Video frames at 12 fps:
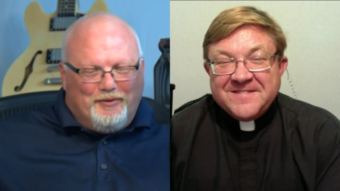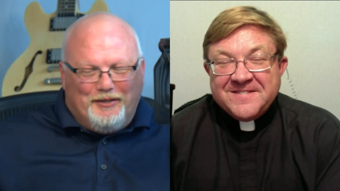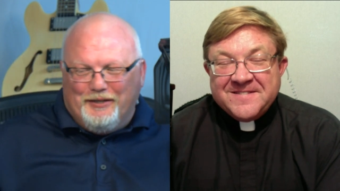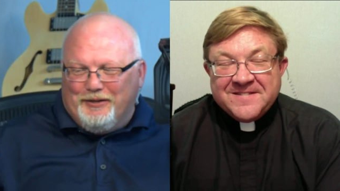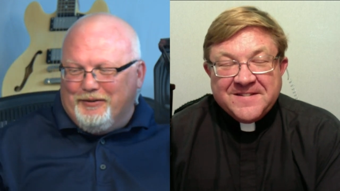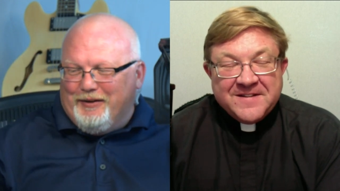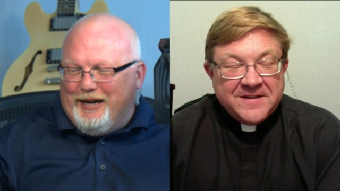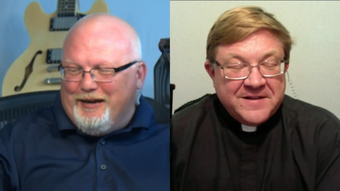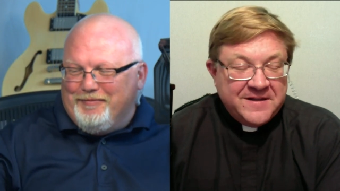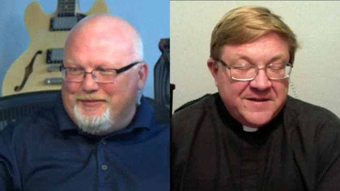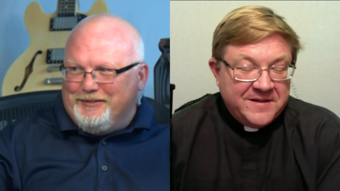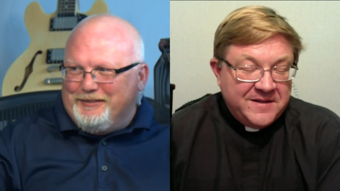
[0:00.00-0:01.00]
Speaker 1: you know,
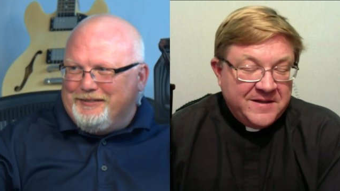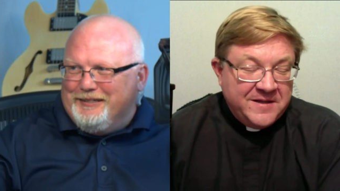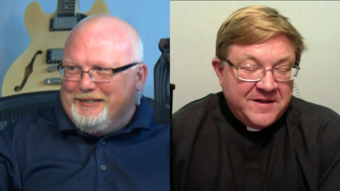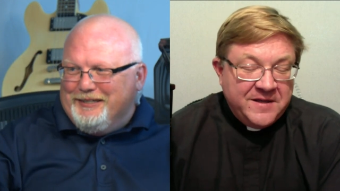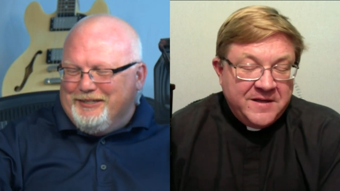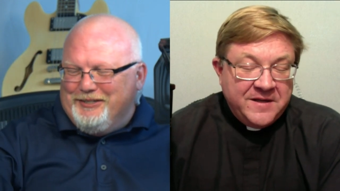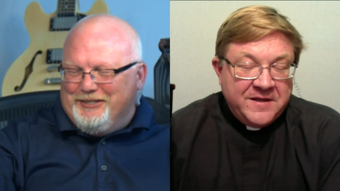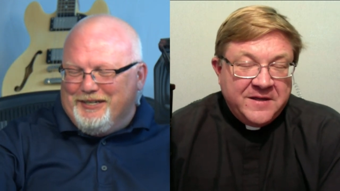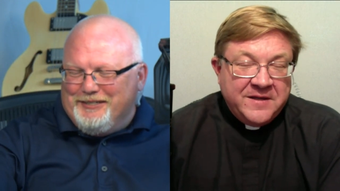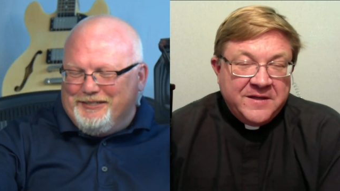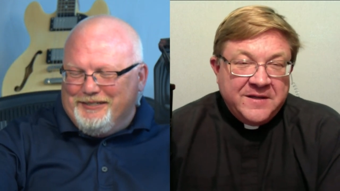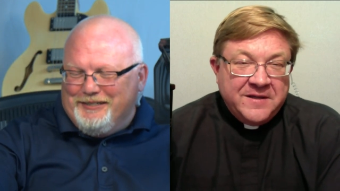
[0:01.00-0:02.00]
after
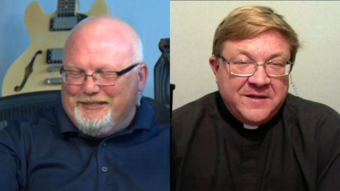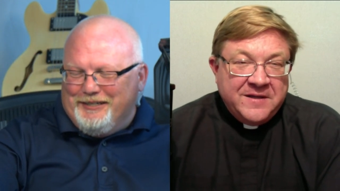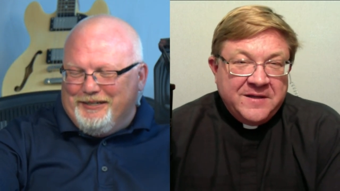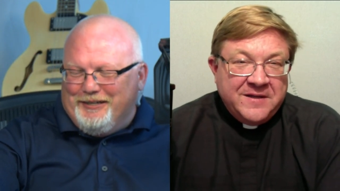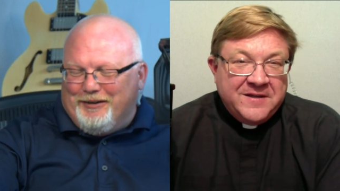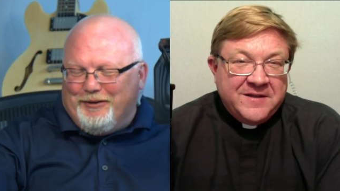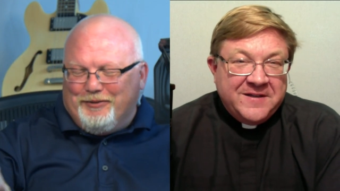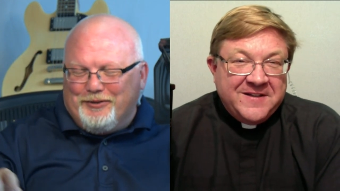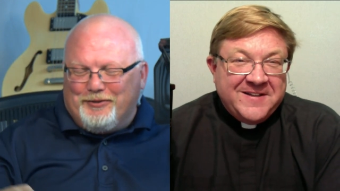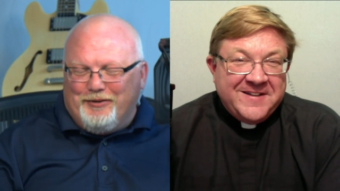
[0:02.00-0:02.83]
Justin and all the